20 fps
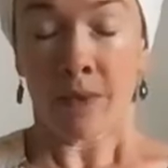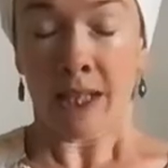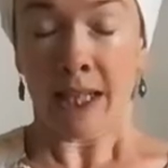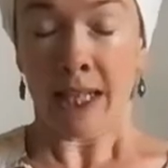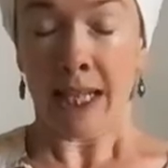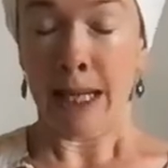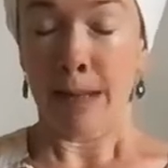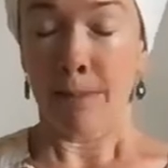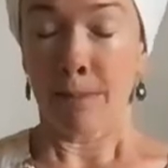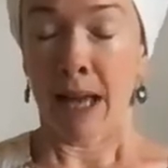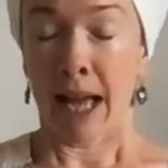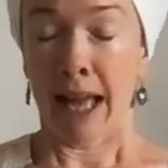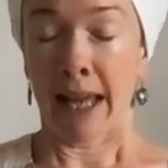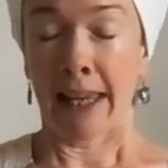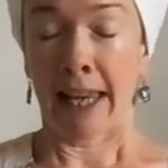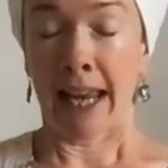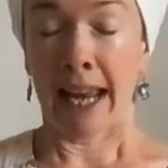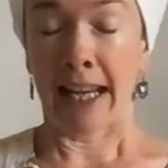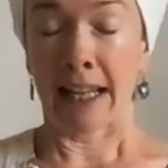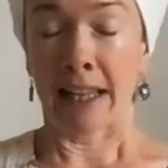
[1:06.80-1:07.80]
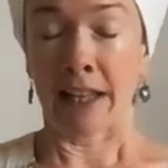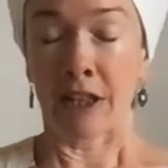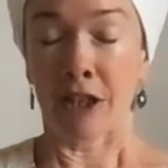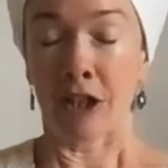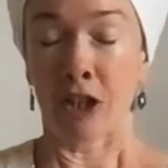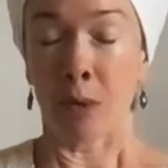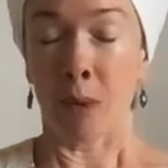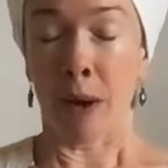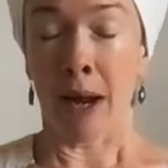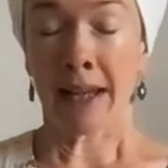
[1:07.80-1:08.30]
Keep that length
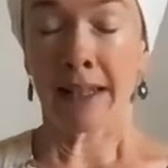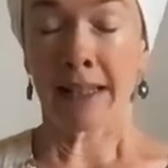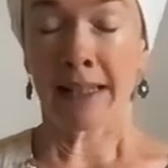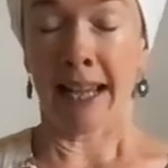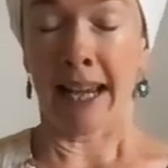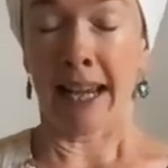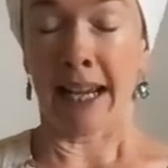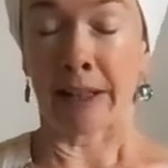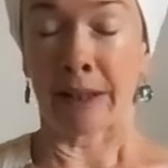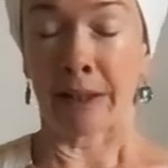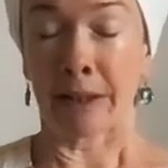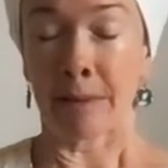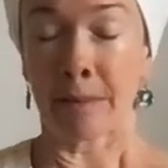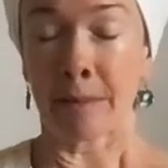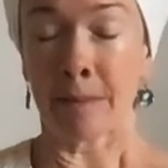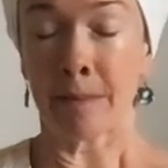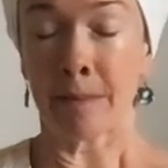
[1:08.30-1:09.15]
as you exhale.